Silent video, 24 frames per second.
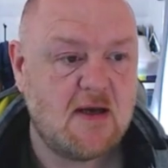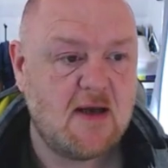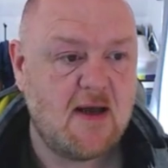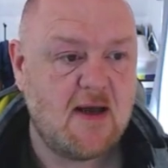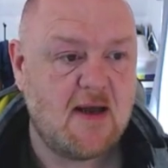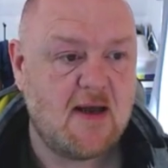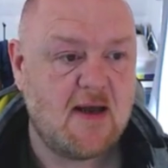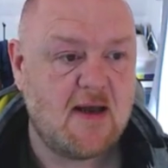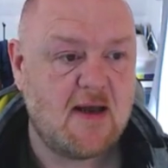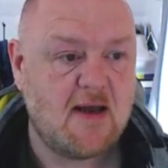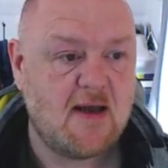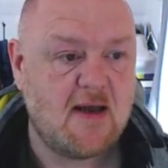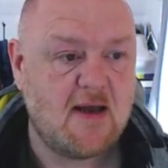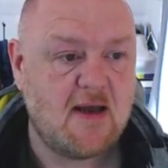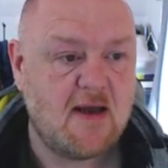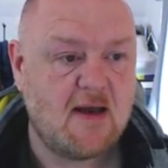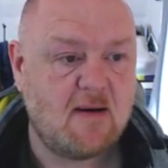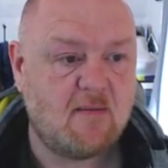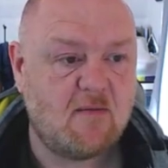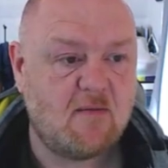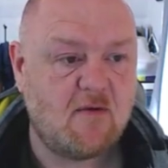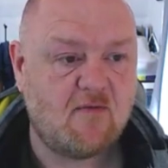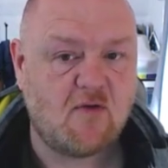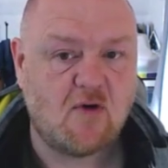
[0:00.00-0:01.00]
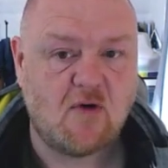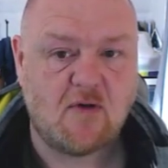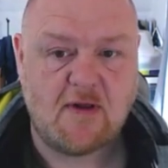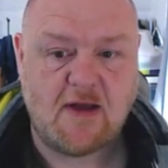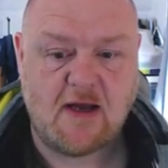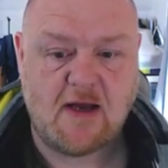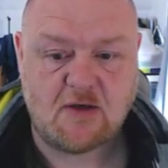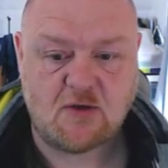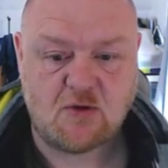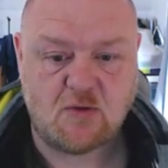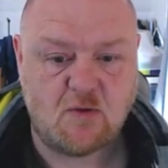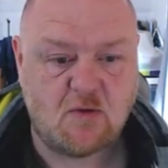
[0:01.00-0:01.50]
and we've got the
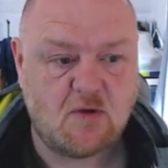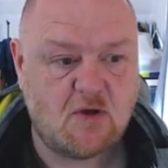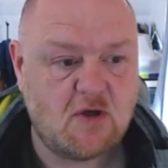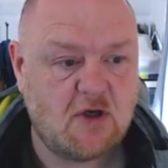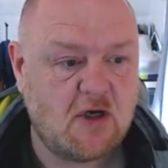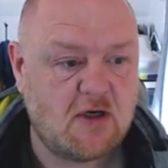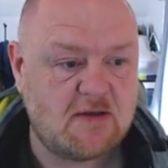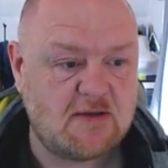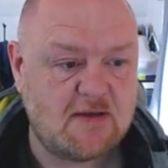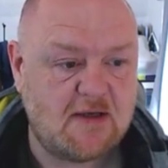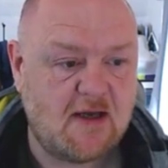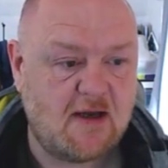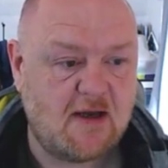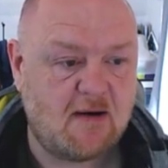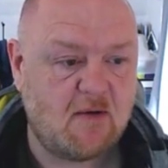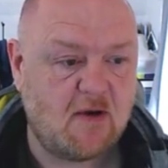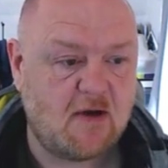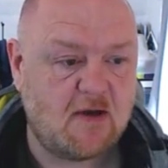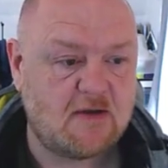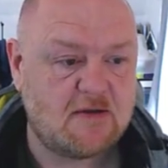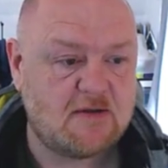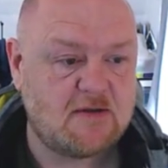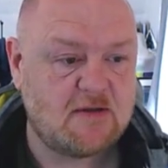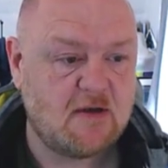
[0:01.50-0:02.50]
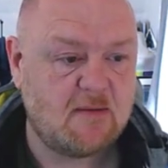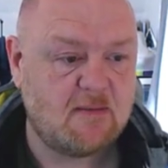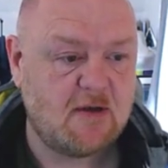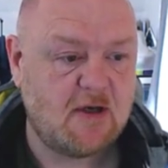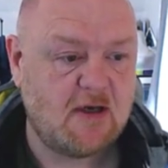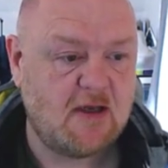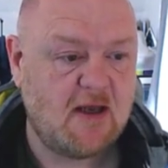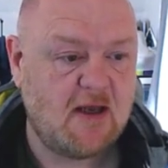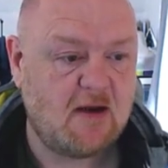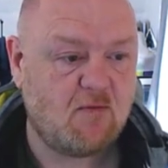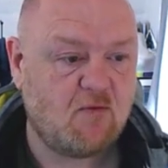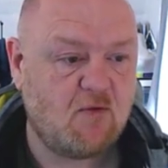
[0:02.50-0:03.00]
actual cutting outlines. So I'm going
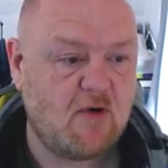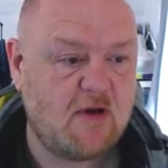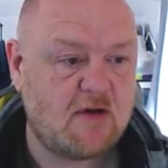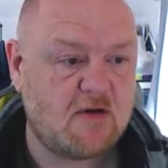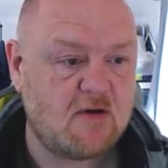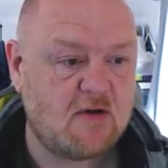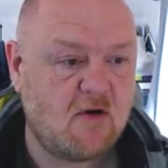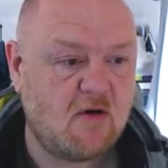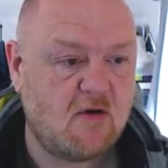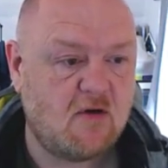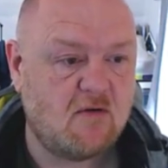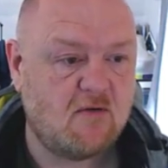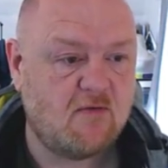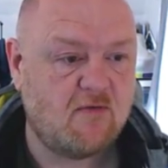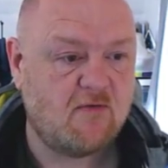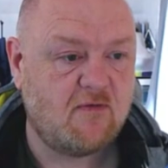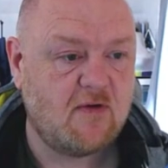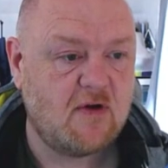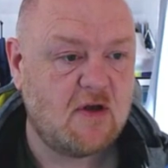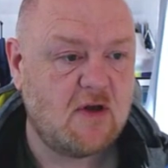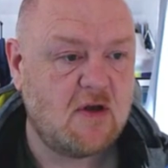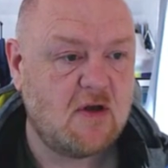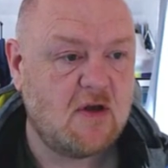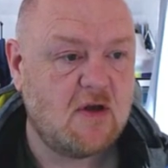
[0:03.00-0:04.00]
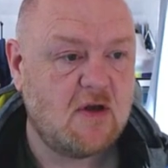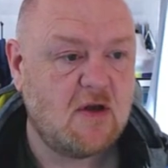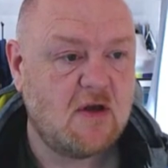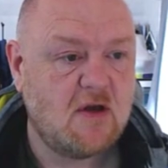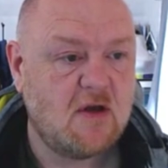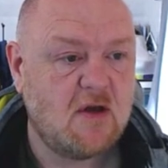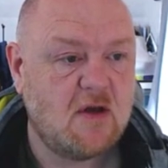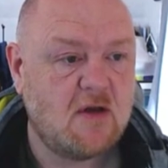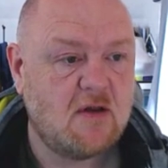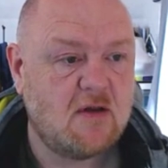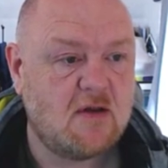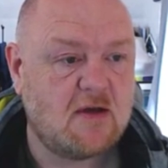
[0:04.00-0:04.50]
to get rid of
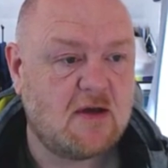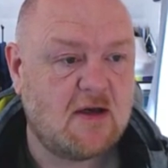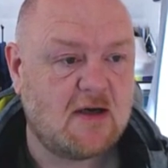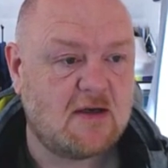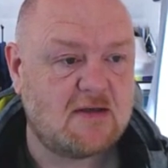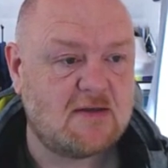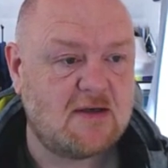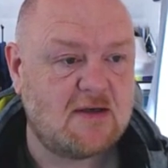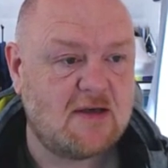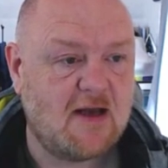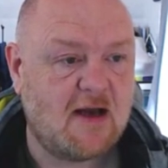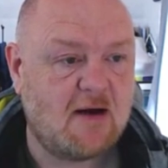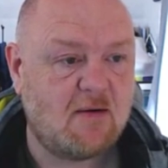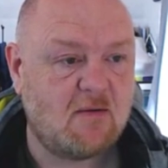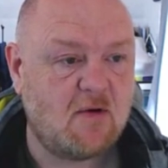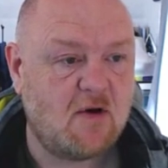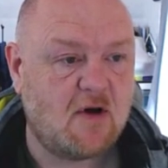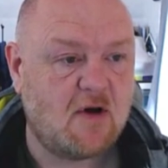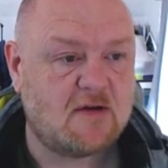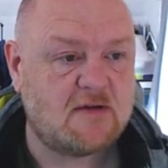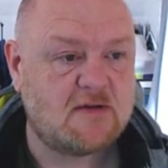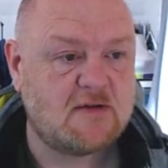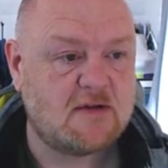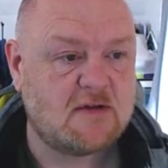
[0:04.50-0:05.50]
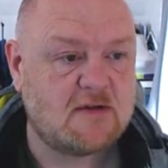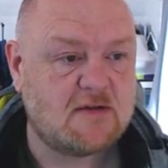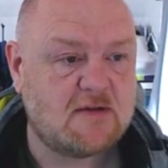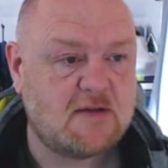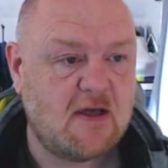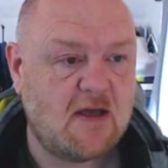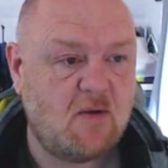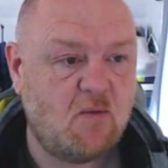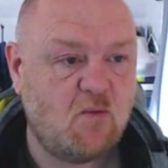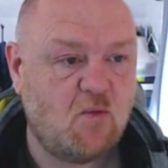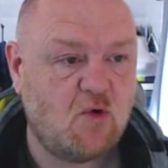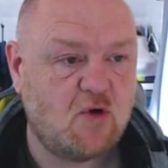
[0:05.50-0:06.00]
the cutting outlines because
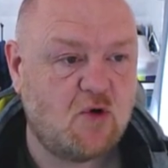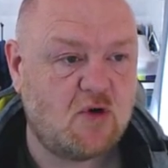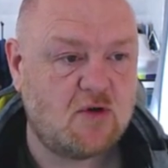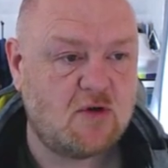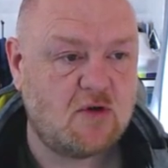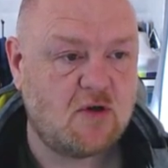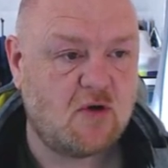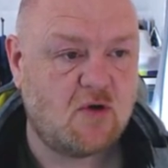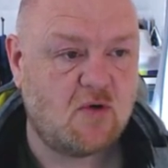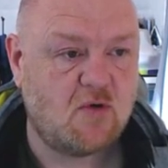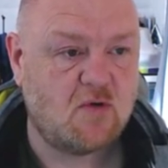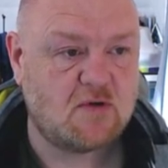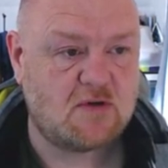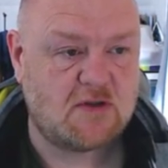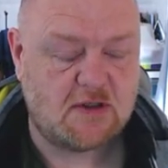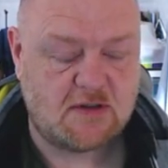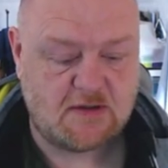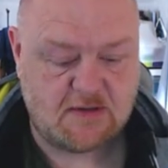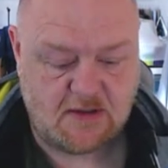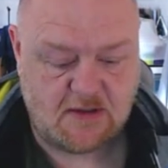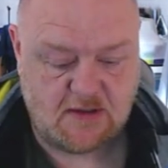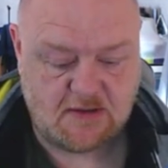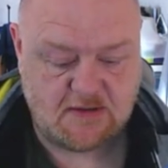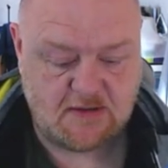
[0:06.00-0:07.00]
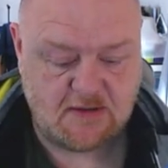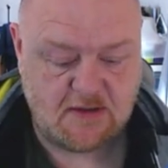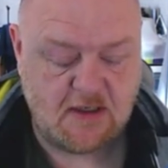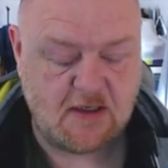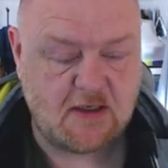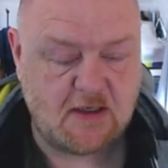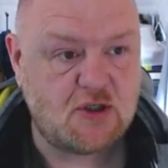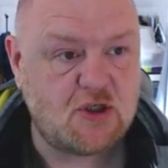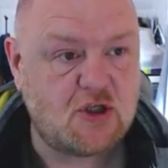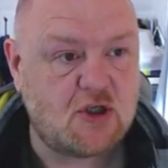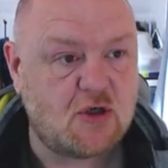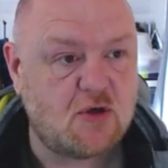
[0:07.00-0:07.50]
they wouldn't cause us this
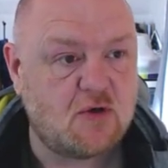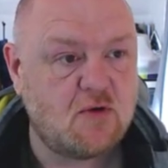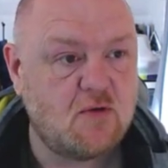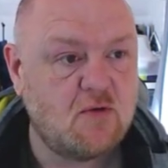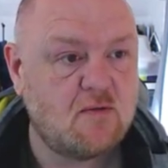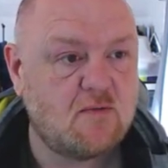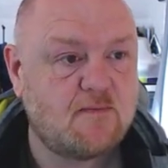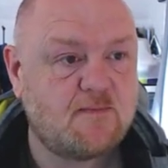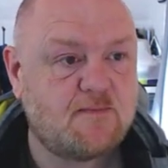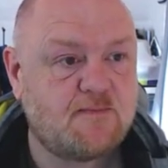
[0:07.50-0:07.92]
issue.